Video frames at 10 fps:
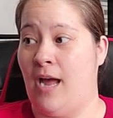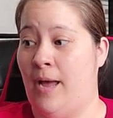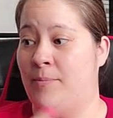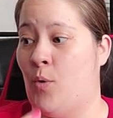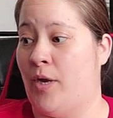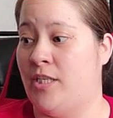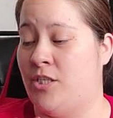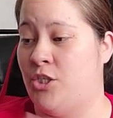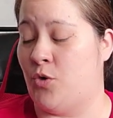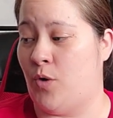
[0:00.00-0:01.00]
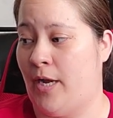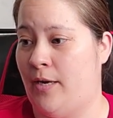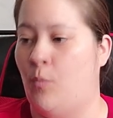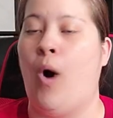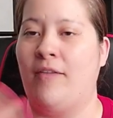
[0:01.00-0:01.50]
I'm going to join,
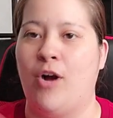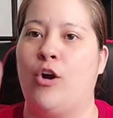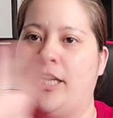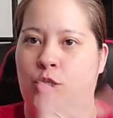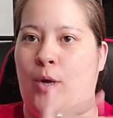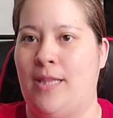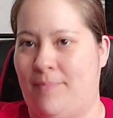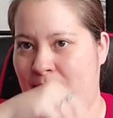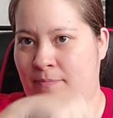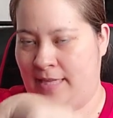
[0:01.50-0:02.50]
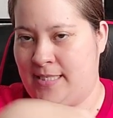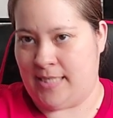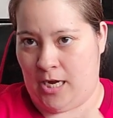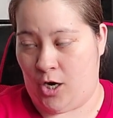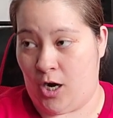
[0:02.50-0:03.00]
well, I've already joined them this
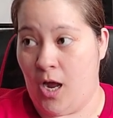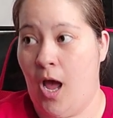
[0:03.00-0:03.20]
year.